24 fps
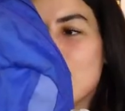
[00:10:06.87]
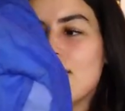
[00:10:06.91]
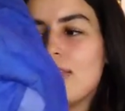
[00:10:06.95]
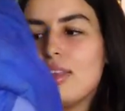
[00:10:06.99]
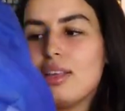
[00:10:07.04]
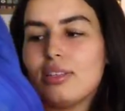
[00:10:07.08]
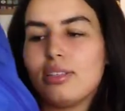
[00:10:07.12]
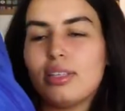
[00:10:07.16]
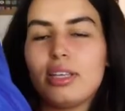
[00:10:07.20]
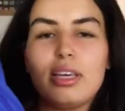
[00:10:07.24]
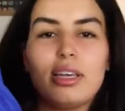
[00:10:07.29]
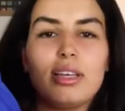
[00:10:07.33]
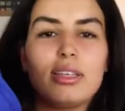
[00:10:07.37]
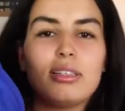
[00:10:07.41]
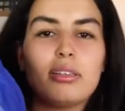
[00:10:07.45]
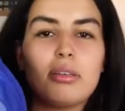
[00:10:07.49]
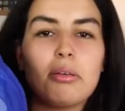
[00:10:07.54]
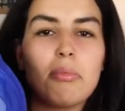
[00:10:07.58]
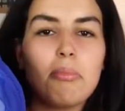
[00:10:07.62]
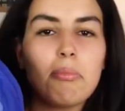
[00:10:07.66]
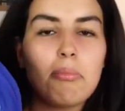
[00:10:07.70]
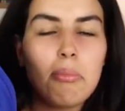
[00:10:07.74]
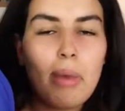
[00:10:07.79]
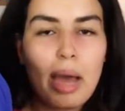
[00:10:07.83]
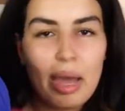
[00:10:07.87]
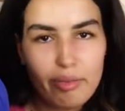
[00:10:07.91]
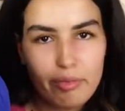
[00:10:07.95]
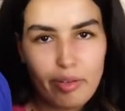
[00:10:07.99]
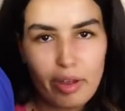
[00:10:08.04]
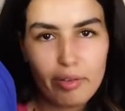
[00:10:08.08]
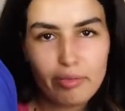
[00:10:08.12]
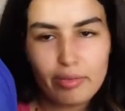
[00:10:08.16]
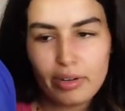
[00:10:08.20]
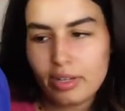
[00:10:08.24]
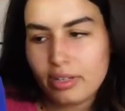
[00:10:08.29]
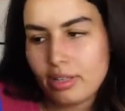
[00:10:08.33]
This is my
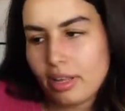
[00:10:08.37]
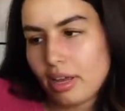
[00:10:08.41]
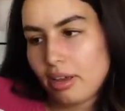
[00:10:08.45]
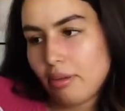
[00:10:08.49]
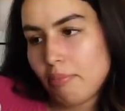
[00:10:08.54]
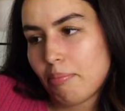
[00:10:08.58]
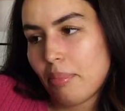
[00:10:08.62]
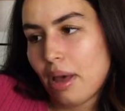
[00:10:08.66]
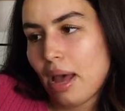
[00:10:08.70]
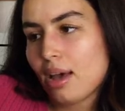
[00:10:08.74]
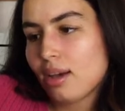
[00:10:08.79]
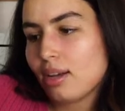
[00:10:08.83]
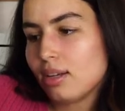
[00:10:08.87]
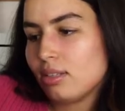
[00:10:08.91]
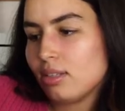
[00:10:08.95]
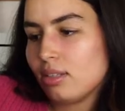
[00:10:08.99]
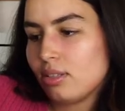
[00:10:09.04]
favorite day pack.